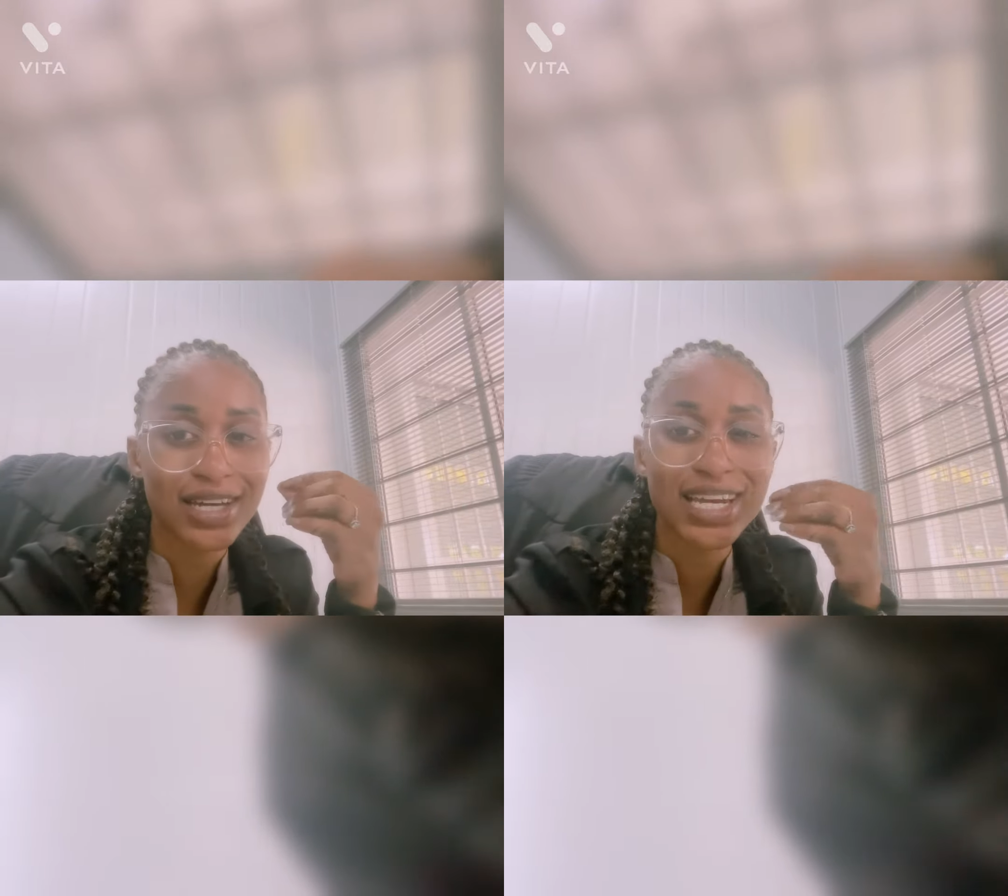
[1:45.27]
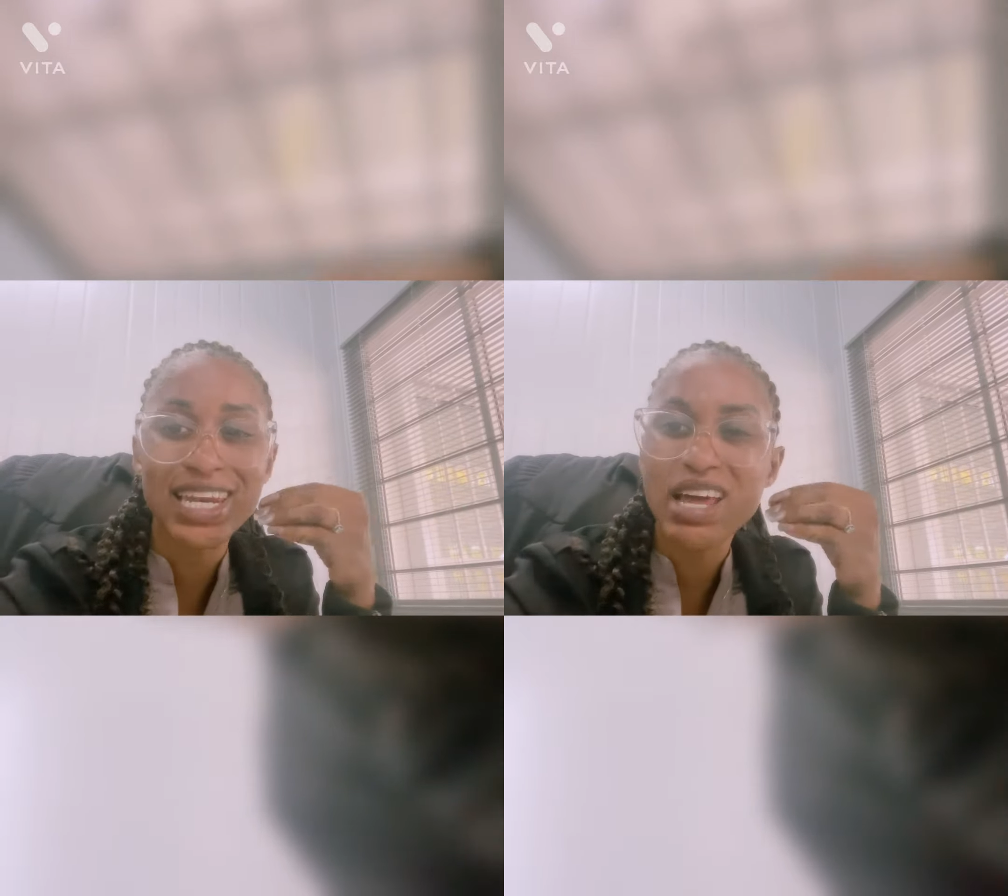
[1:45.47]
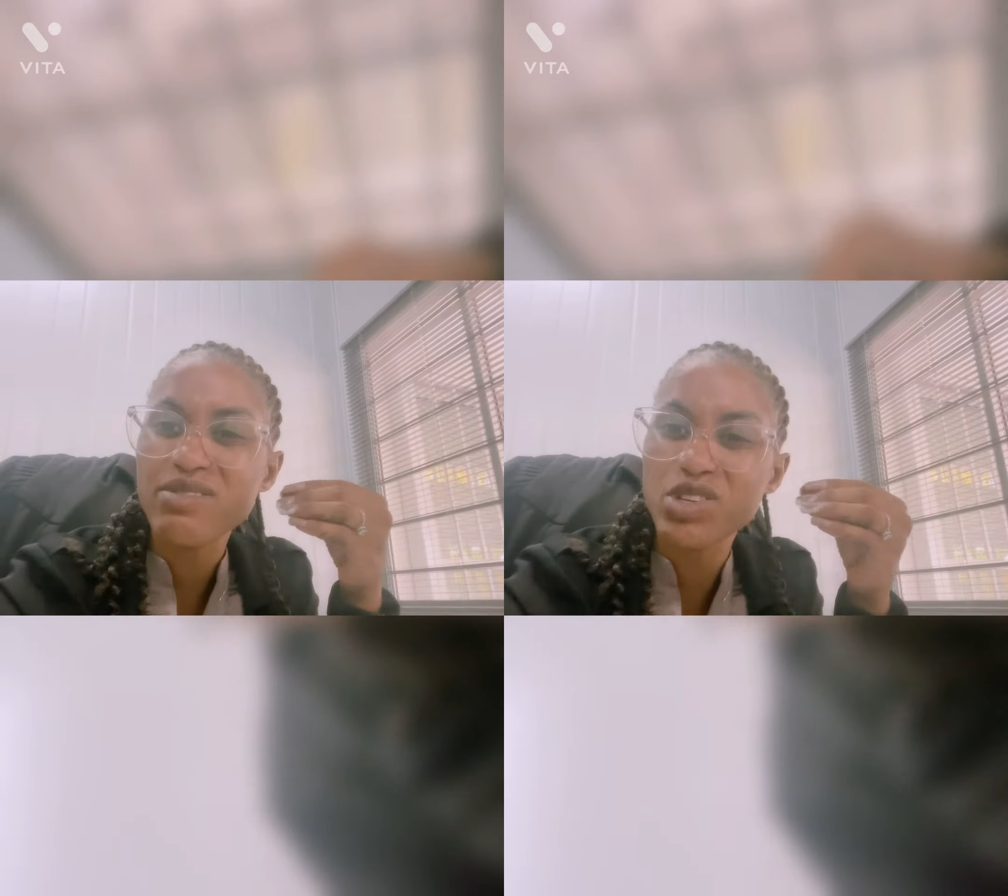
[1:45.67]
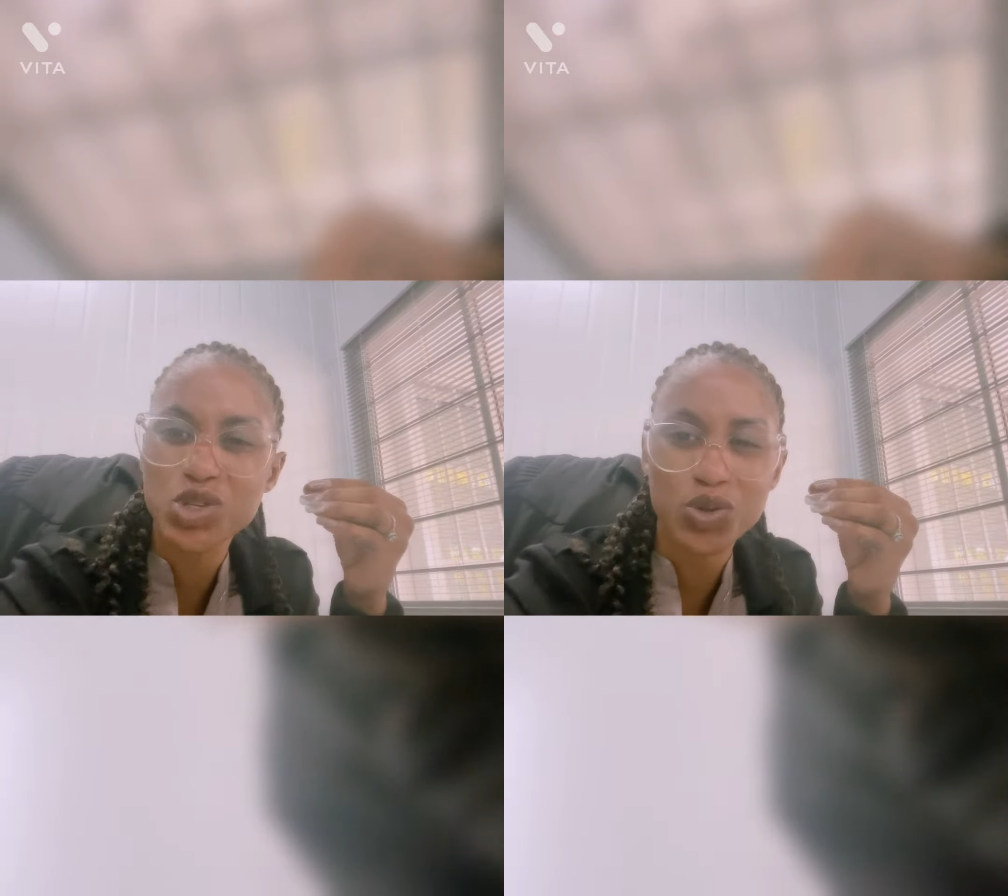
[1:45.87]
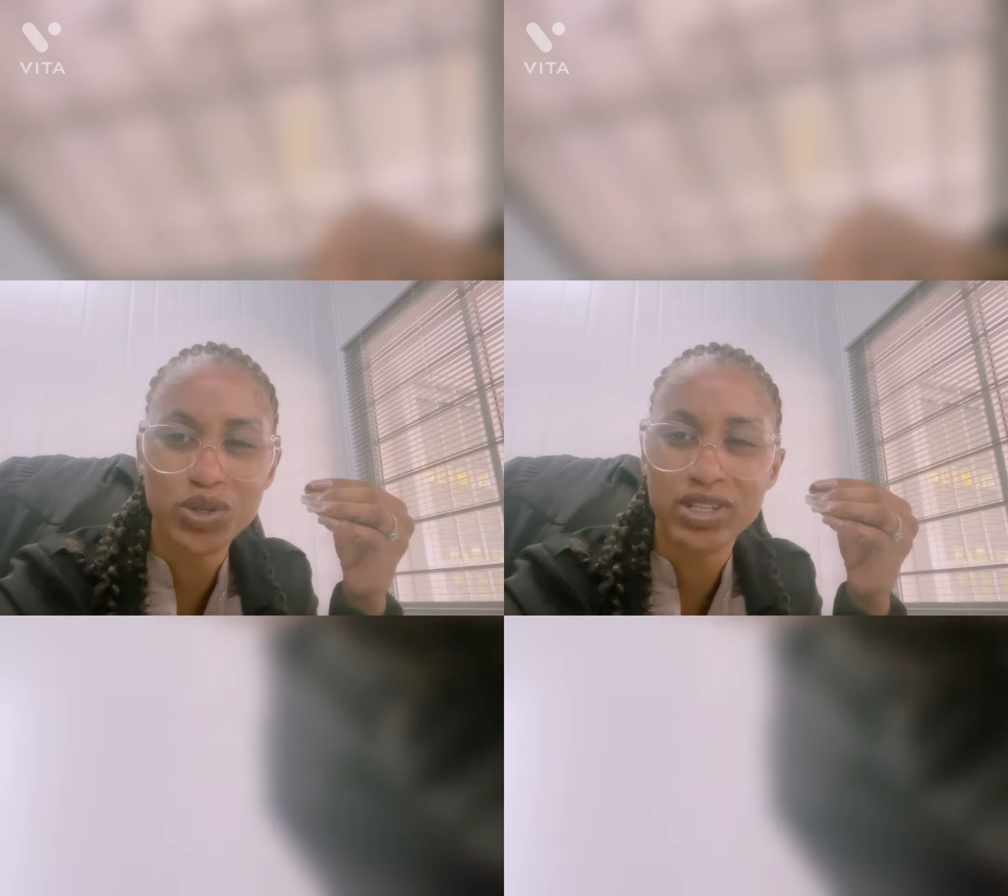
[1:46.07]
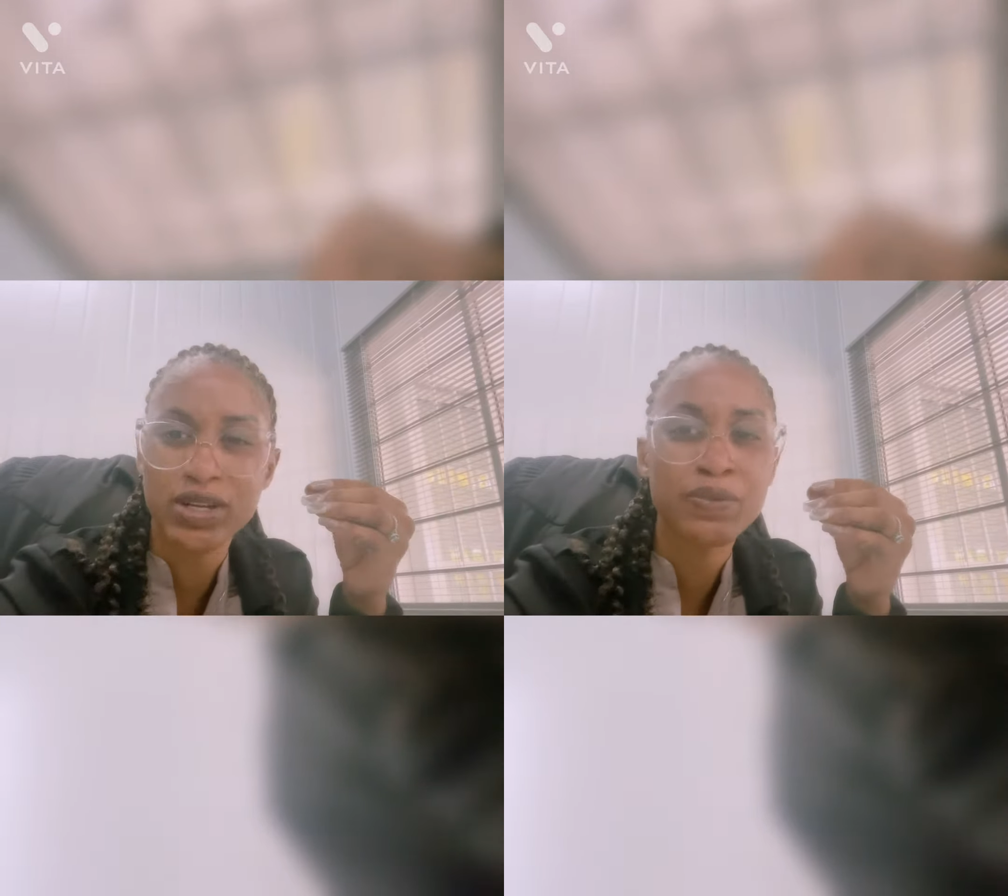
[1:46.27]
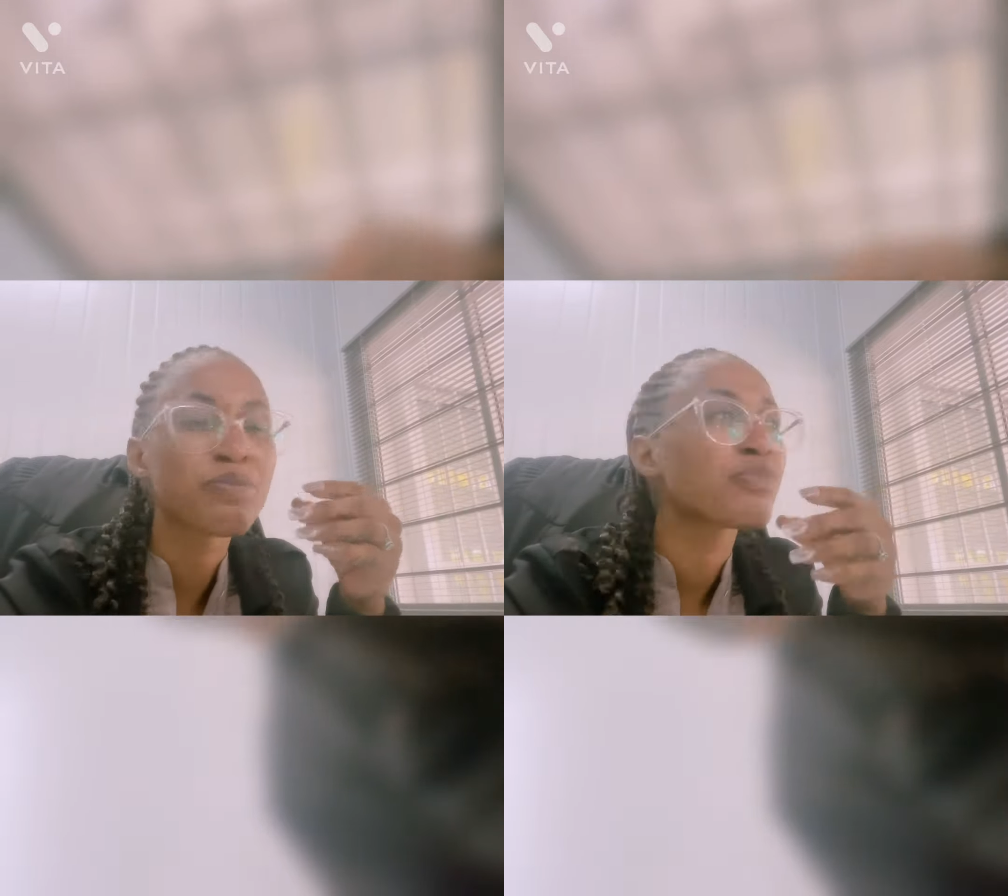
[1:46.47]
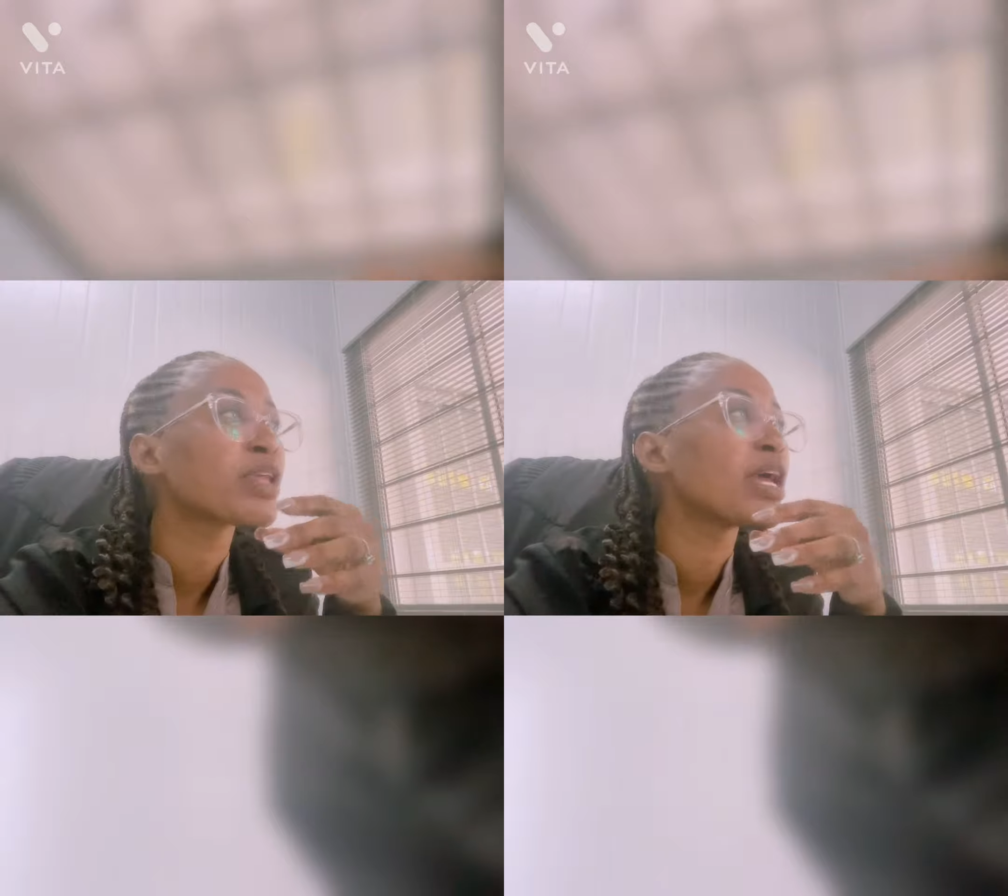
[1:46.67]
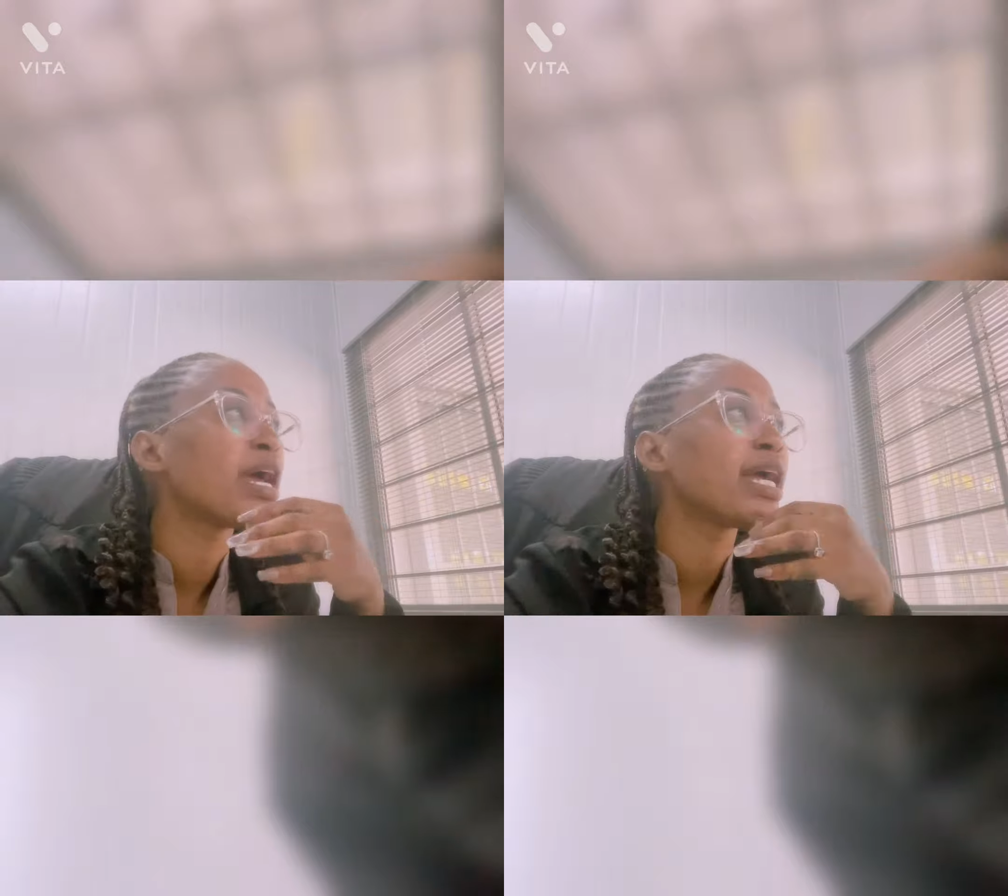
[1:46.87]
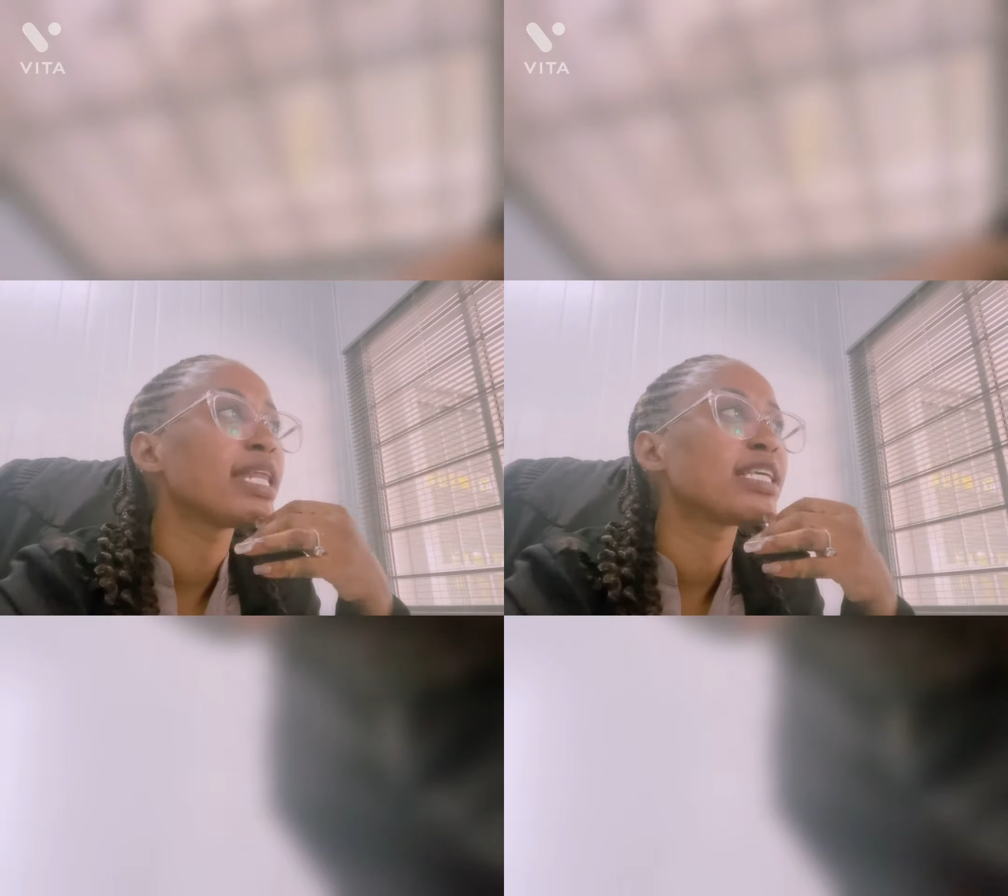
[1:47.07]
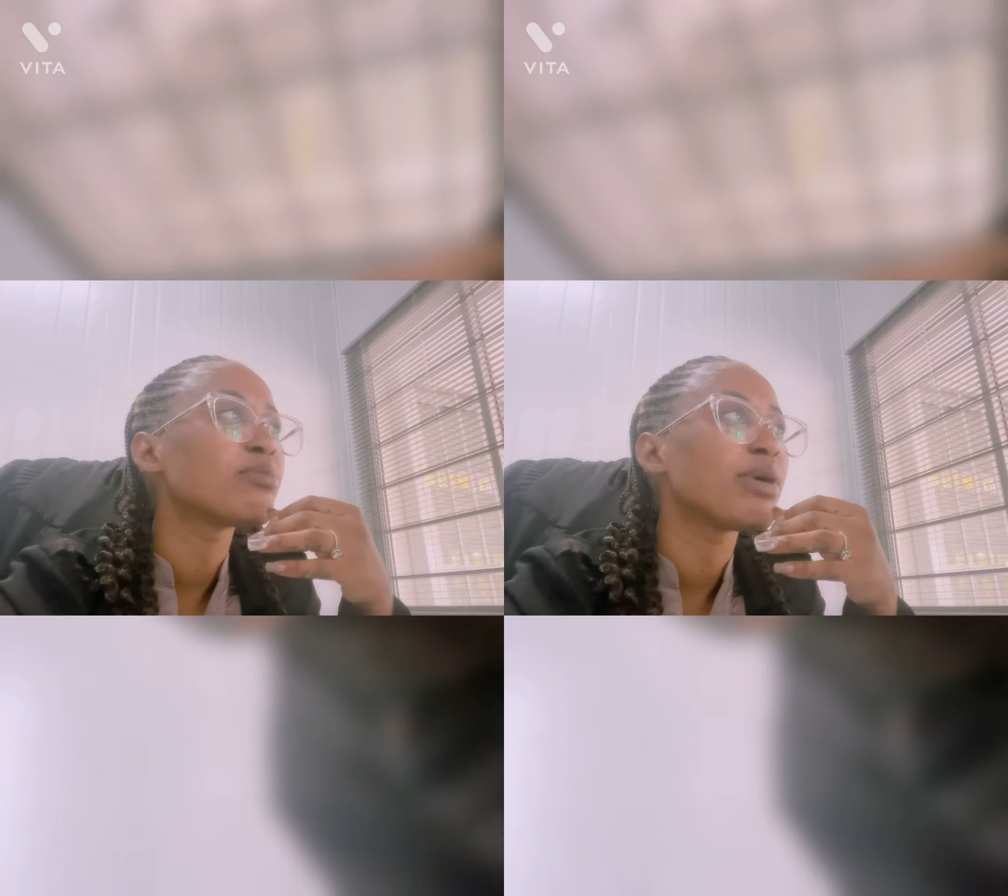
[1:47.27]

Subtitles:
It doesn't